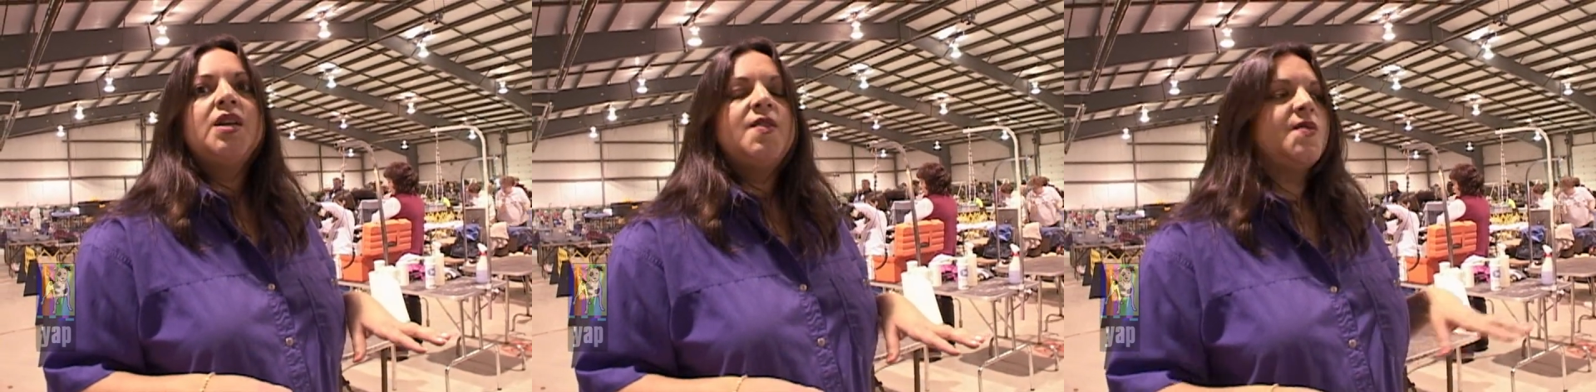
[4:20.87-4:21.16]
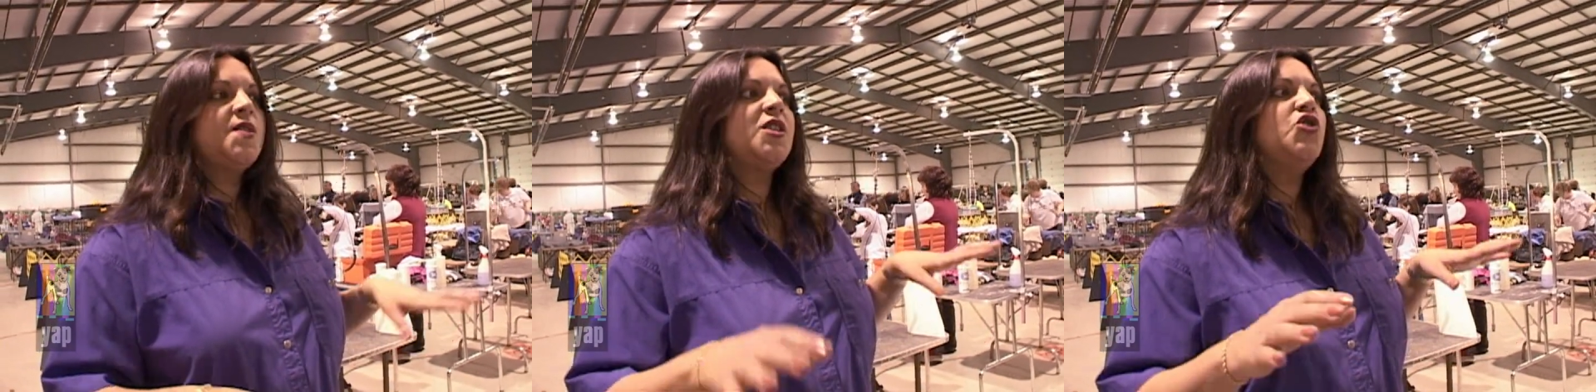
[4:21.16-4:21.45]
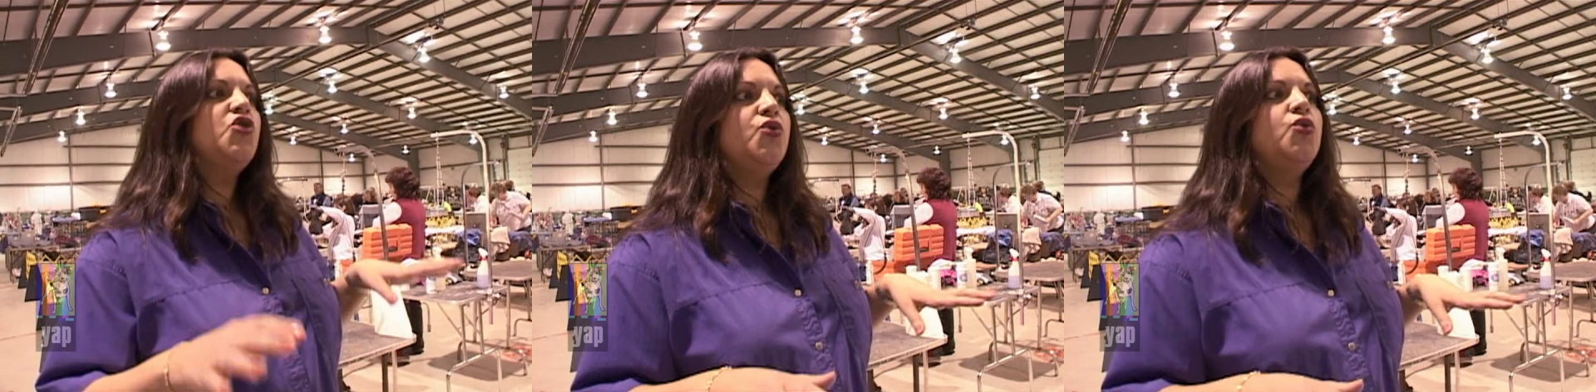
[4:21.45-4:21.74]
This is a
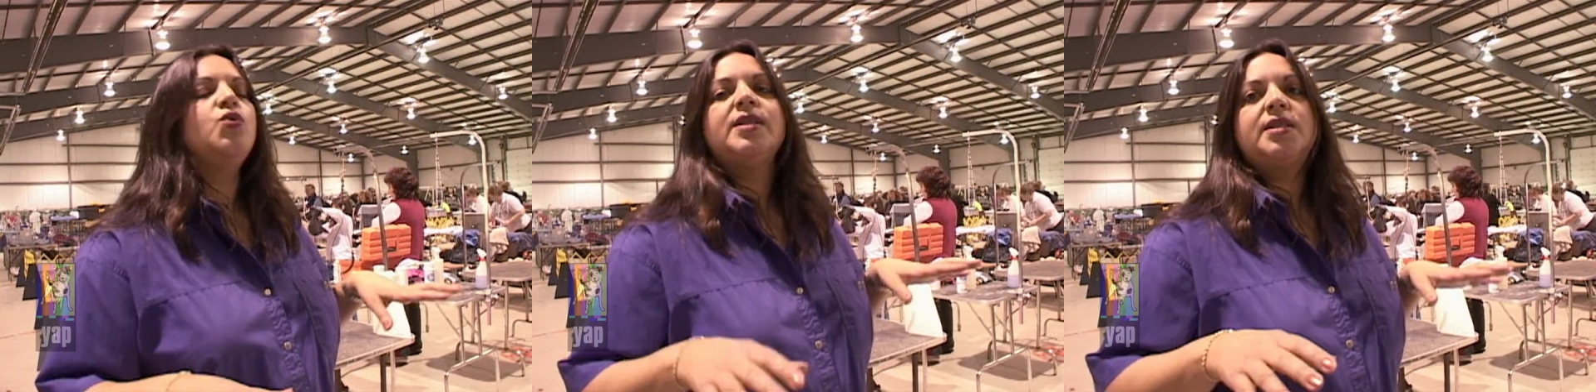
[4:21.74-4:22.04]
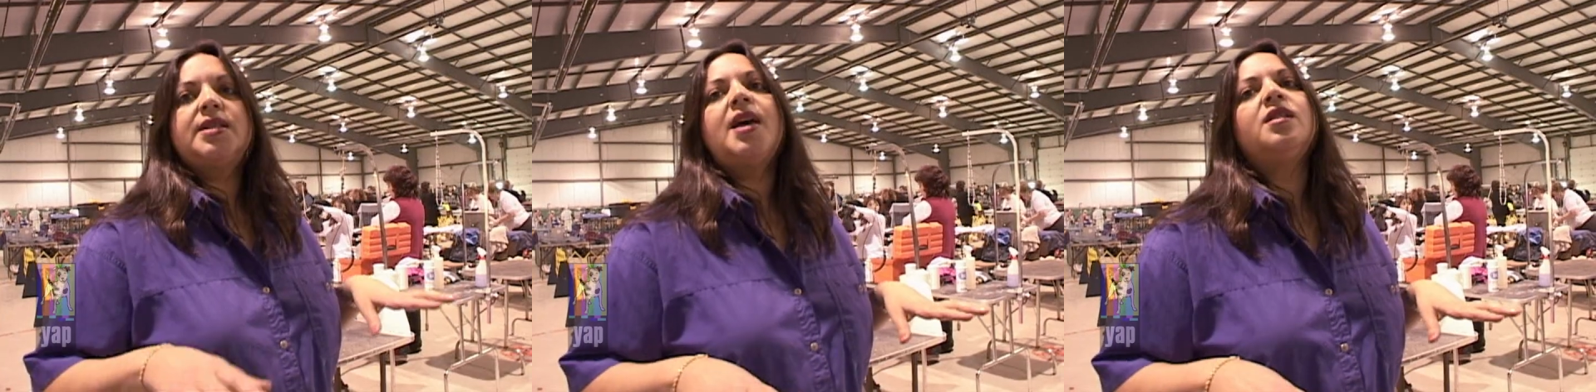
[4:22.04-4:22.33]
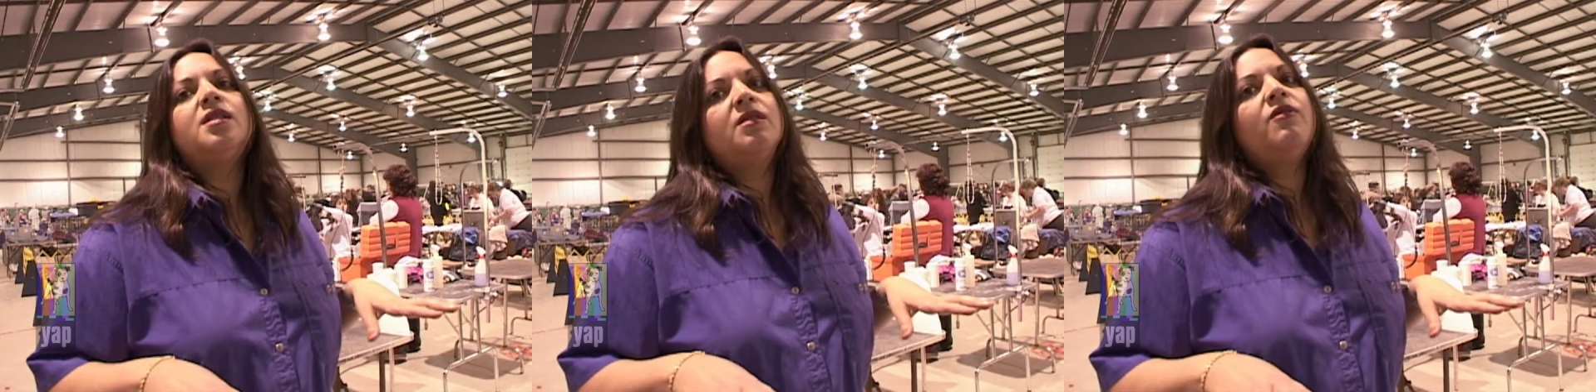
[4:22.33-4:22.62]
new
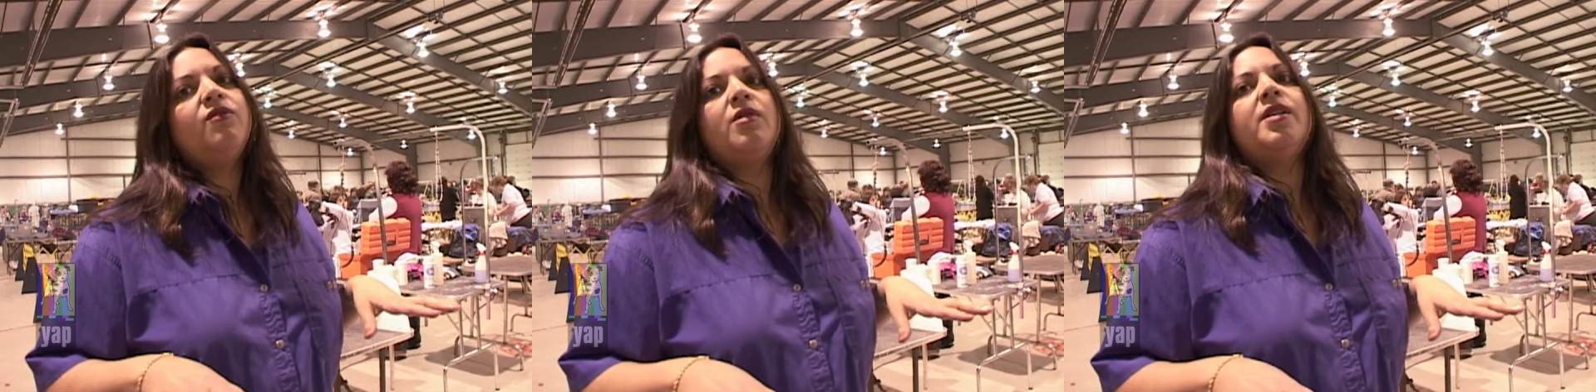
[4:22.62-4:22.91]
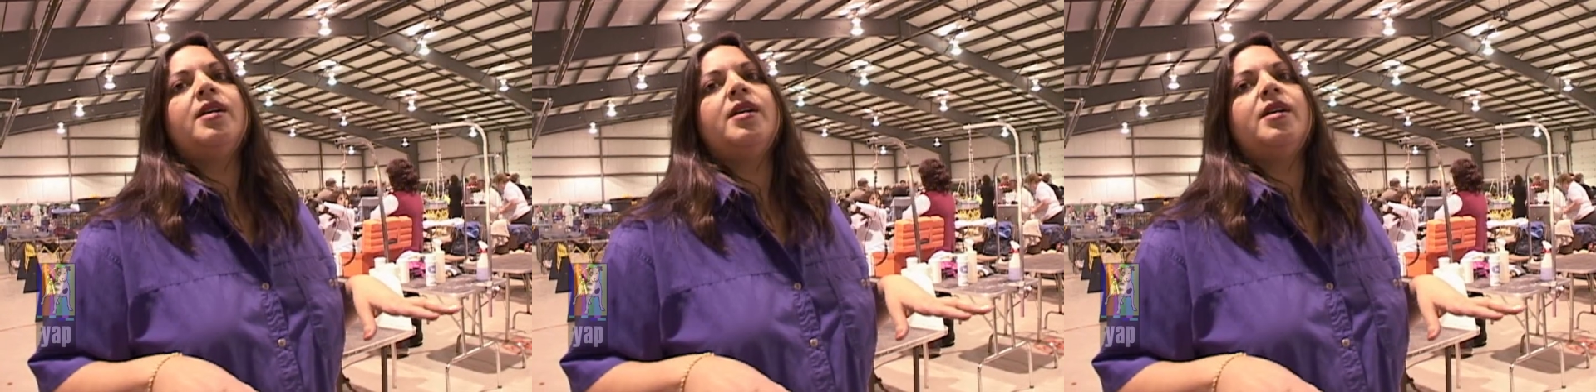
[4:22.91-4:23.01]
setting for